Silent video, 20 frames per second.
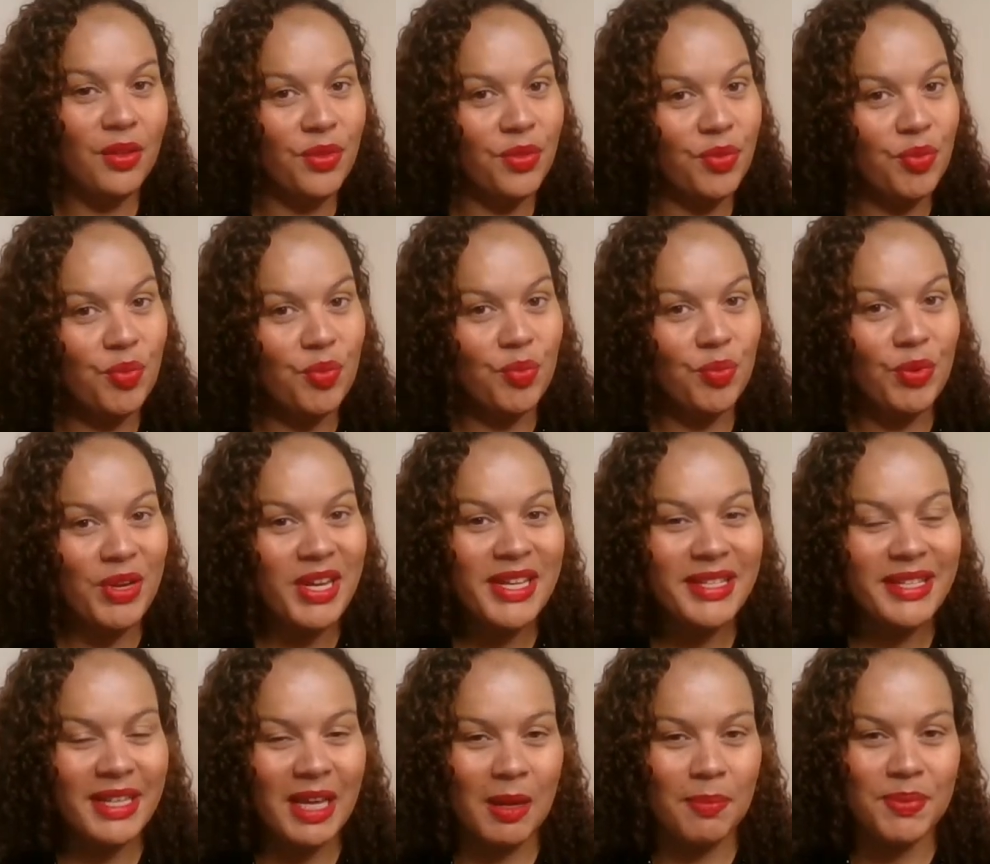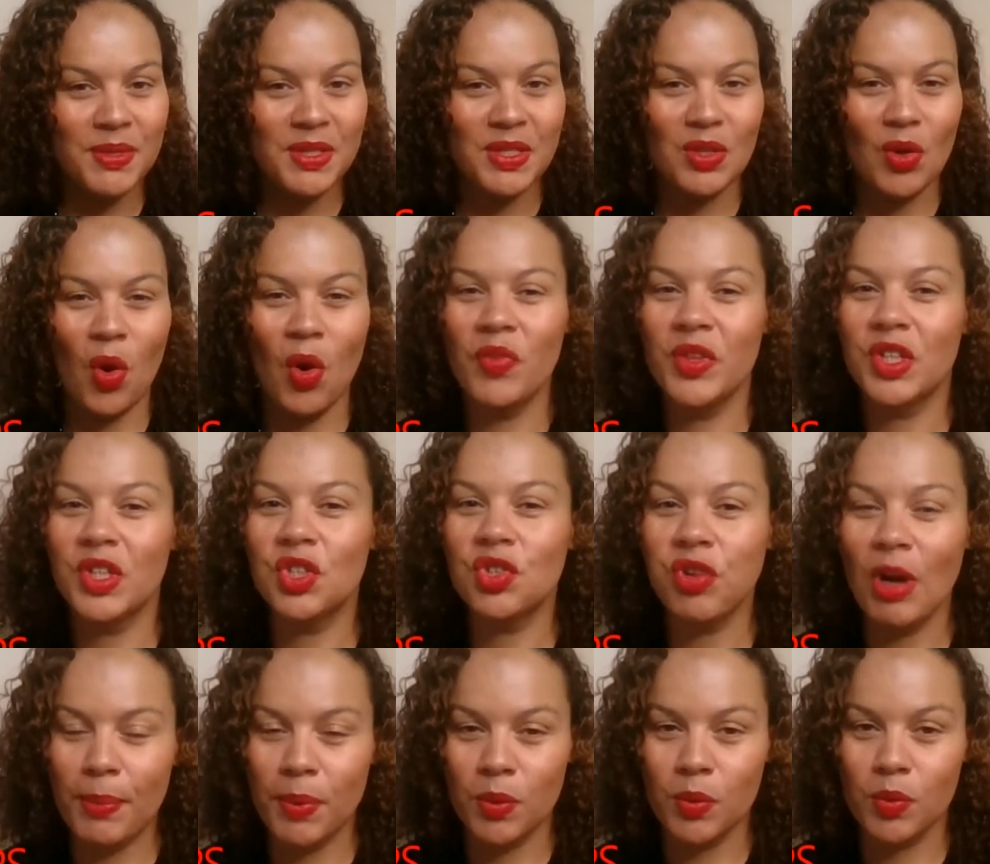3 tips on the
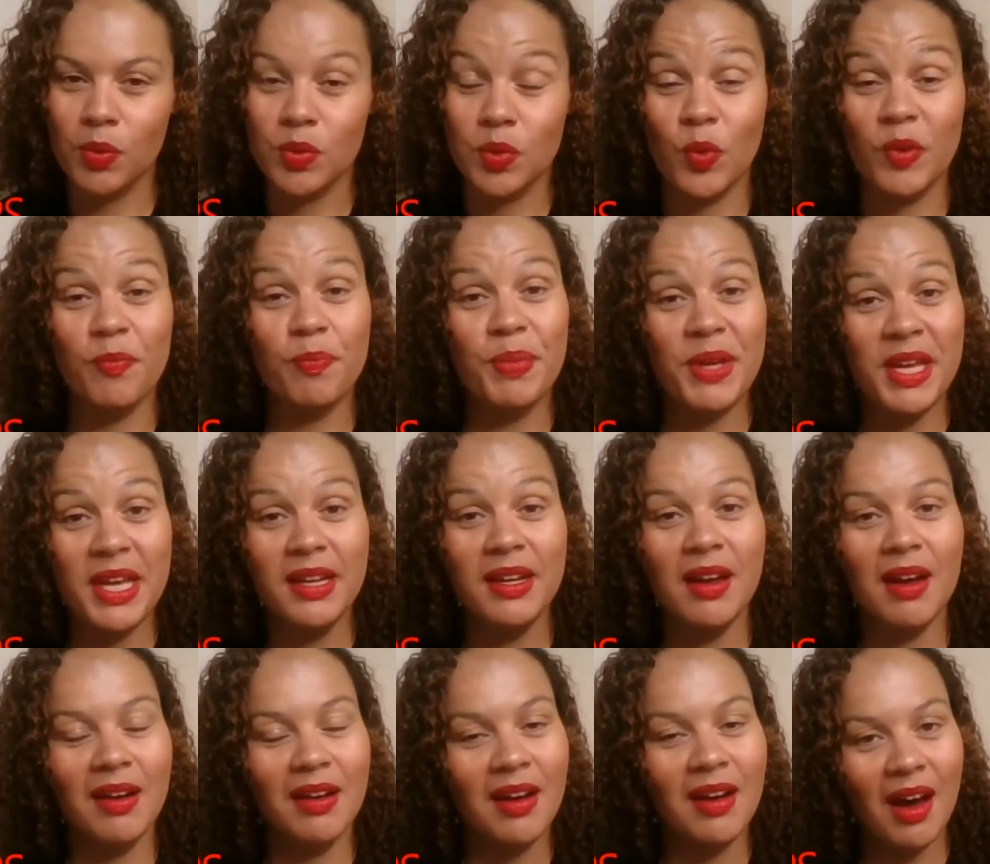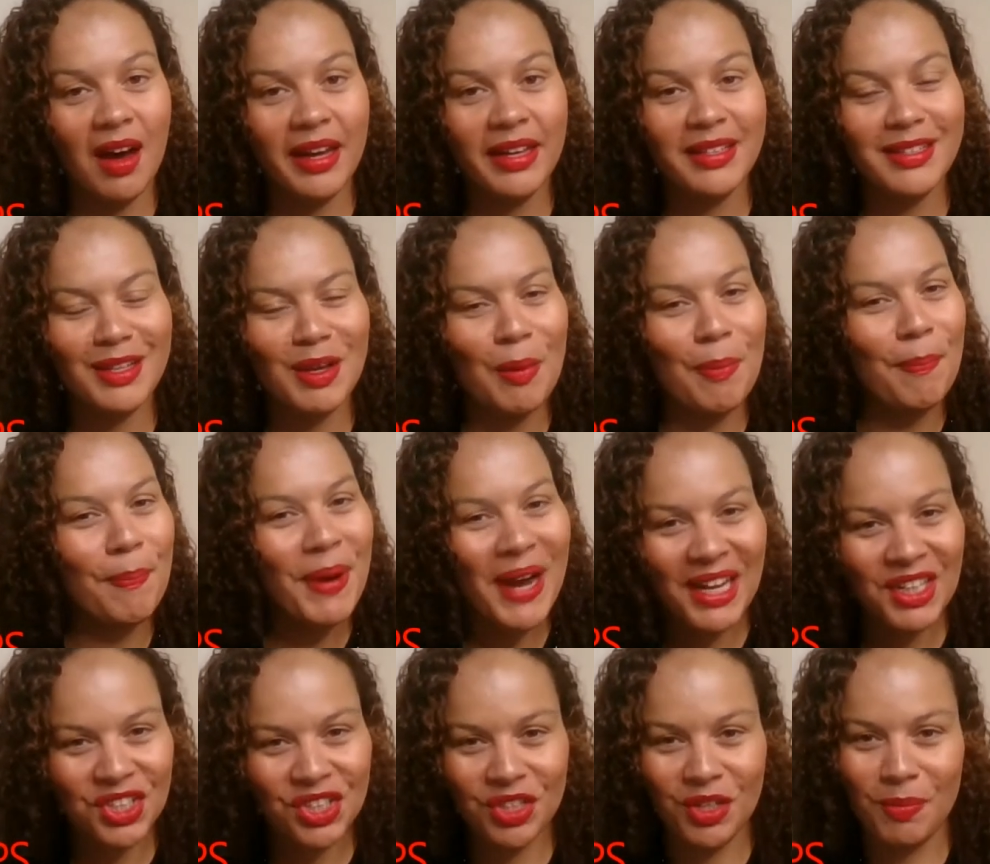troubles with being a kind,
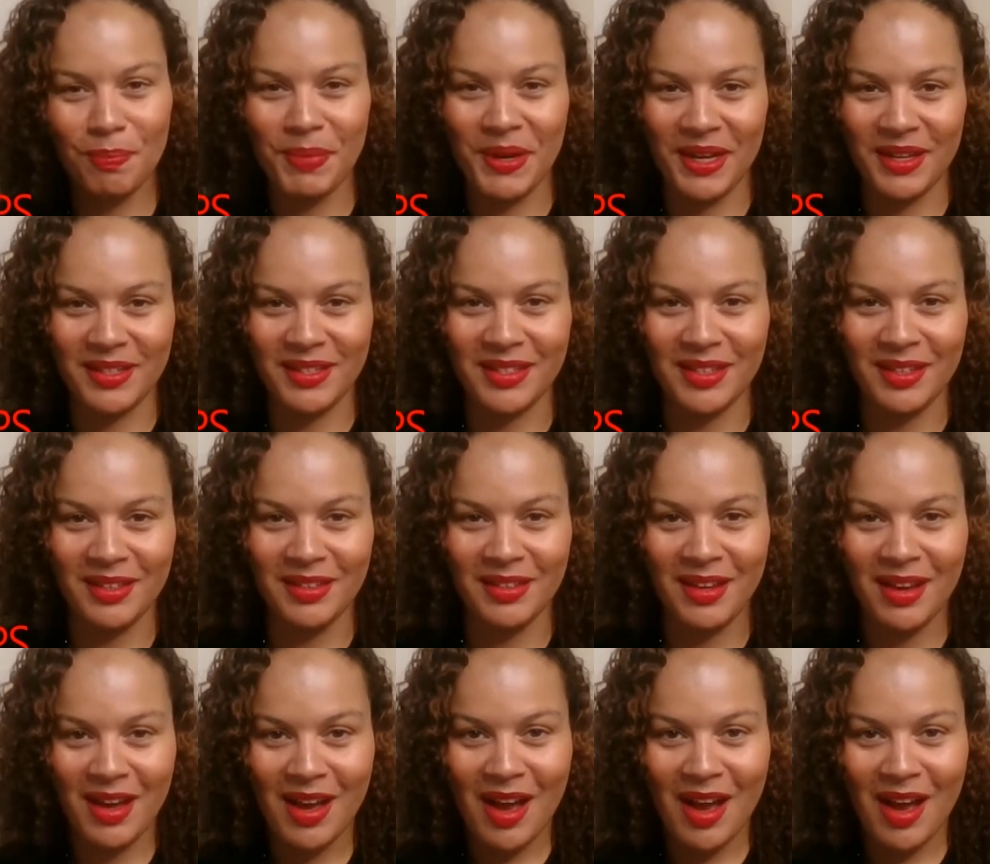compassionate person.